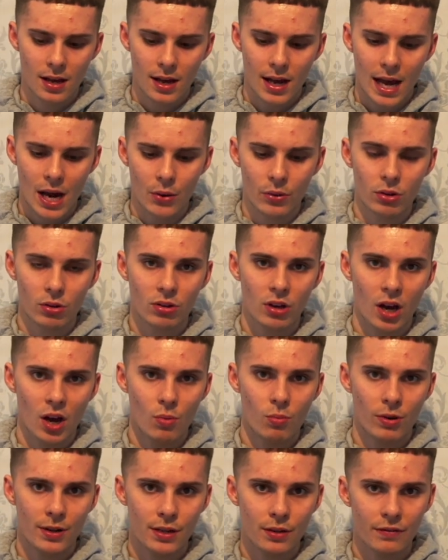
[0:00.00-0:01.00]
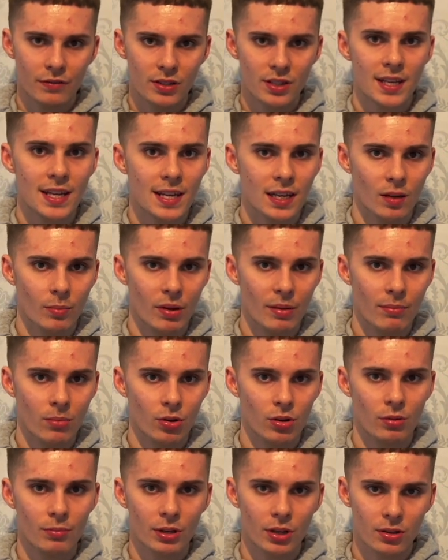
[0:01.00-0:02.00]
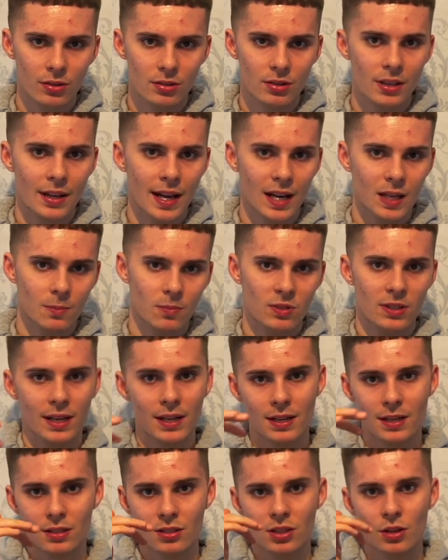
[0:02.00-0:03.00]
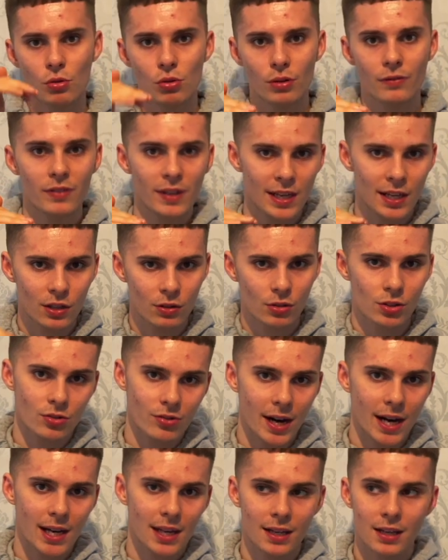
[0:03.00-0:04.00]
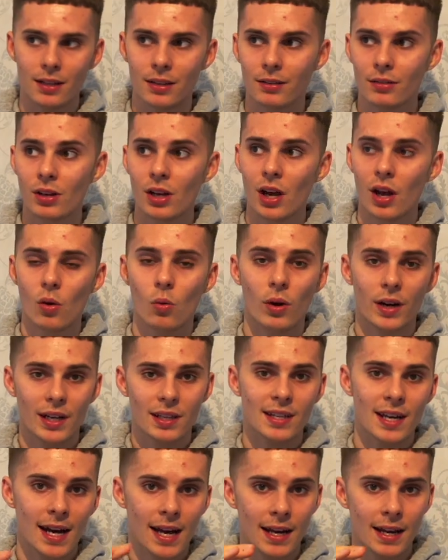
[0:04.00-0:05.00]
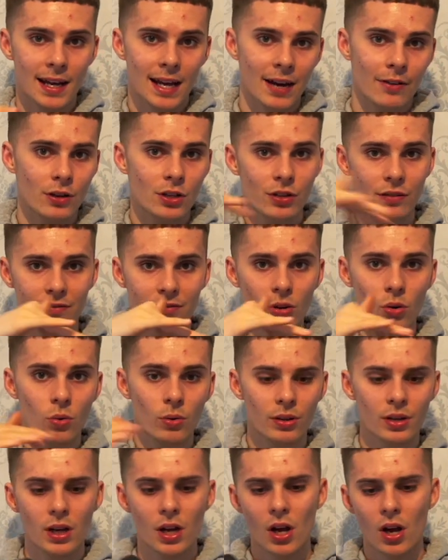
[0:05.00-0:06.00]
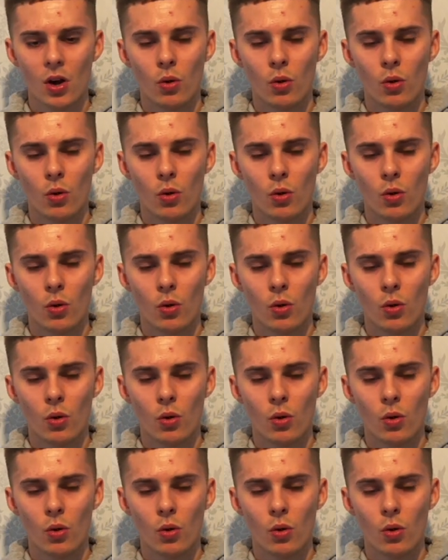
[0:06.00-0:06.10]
how it'll cope when you fatigue a bit more, because Next Percent is so good for heel striking, and when you're tired, it carries you forward.